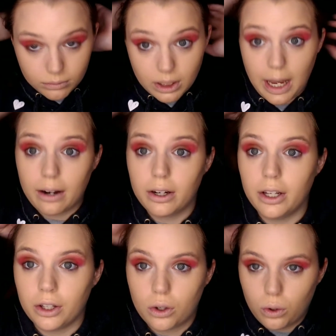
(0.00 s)
Karen
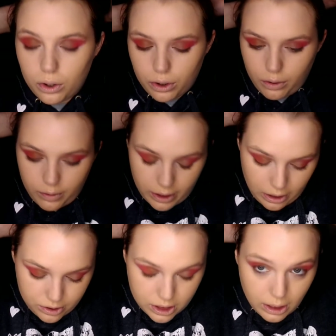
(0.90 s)
in the corner over there
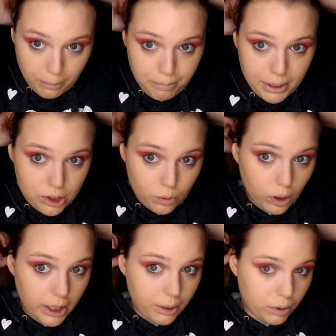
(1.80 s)
is going to bitch and
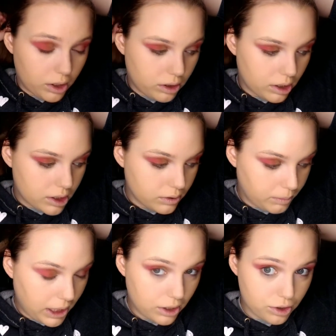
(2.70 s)
whine and want to talk to a
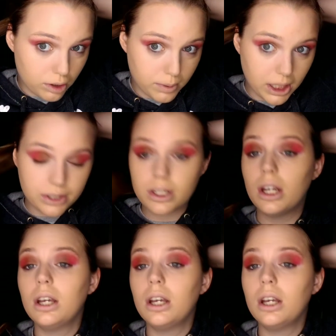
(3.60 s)
manager because